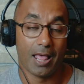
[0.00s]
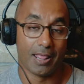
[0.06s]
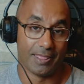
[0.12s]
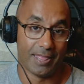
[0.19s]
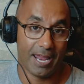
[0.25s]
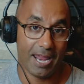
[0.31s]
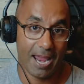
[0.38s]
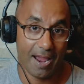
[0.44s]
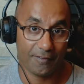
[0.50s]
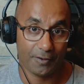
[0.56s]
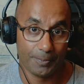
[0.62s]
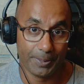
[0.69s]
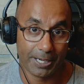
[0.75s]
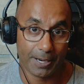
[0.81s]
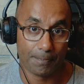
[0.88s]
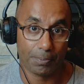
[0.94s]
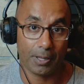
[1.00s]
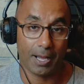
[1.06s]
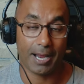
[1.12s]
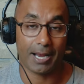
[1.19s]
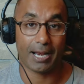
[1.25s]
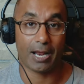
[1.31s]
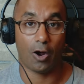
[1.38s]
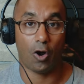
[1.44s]
They have to be
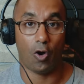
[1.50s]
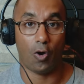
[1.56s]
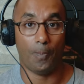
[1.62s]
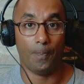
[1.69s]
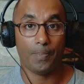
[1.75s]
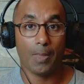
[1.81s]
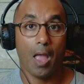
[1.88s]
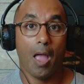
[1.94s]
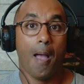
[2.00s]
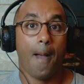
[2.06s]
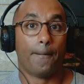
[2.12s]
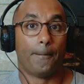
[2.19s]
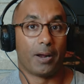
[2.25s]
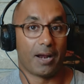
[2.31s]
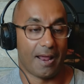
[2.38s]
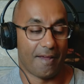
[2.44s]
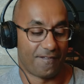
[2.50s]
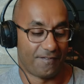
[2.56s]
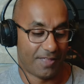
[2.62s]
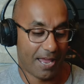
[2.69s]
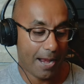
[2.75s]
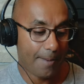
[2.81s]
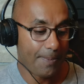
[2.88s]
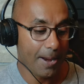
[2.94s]
compliant at home. But if
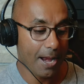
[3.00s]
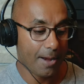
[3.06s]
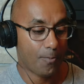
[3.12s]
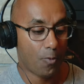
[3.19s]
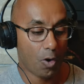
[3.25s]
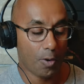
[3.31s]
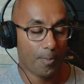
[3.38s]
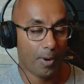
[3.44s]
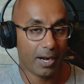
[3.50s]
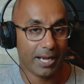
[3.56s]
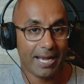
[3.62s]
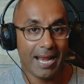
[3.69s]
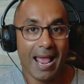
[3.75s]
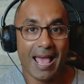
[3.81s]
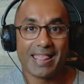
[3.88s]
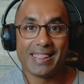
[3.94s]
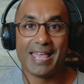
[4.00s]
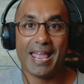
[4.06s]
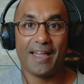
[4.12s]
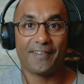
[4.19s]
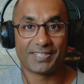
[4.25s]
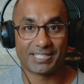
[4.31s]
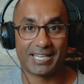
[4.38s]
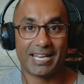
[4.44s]
they pay more money, they
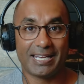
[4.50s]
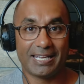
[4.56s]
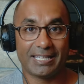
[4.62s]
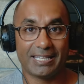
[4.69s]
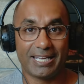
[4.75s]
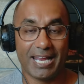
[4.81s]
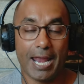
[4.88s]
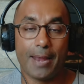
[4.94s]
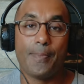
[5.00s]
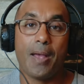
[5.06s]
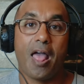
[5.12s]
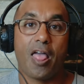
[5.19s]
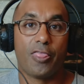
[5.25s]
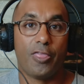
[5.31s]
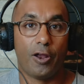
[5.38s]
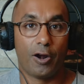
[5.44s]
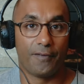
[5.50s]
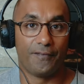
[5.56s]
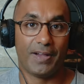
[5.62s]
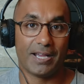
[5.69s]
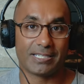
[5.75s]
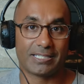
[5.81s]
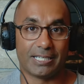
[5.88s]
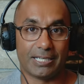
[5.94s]
have skin in the game. They're
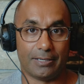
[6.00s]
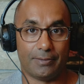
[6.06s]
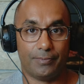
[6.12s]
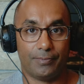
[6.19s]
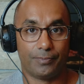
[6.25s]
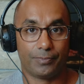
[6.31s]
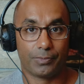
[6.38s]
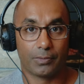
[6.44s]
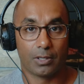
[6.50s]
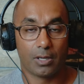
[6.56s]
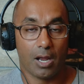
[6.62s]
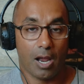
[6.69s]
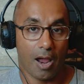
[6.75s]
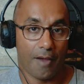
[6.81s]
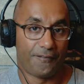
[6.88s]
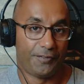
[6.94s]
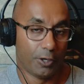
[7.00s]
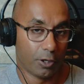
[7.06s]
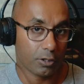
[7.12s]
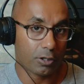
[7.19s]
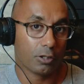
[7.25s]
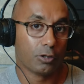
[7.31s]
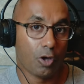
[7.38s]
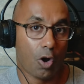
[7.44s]
invested. If you're
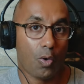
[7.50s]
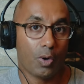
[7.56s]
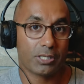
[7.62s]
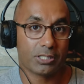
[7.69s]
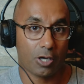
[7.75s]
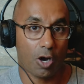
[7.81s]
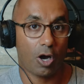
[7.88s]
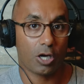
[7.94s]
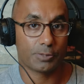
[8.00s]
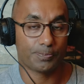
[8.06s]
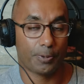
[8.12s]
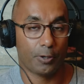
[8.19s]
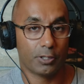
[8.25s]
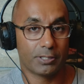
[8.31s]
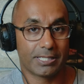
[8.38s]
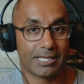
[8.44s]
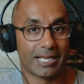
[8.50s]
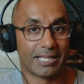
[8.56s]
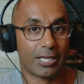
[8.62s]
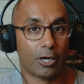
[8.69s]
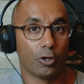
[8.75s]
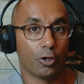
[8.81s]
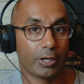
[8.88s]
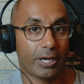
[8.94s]
the lowest cost person and
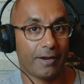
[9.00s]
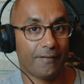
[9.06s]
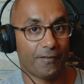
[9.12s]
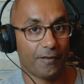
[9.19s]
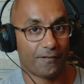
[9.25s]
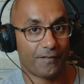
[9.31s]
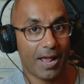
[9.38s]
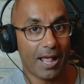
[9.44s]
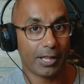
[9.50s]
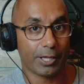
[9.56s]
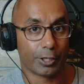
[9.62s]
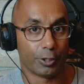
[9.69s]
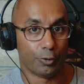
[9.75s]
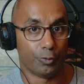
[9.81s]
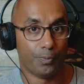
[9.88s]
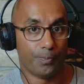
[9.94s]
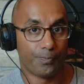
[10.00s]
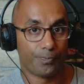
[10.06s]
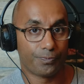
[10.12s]
they're looking for value,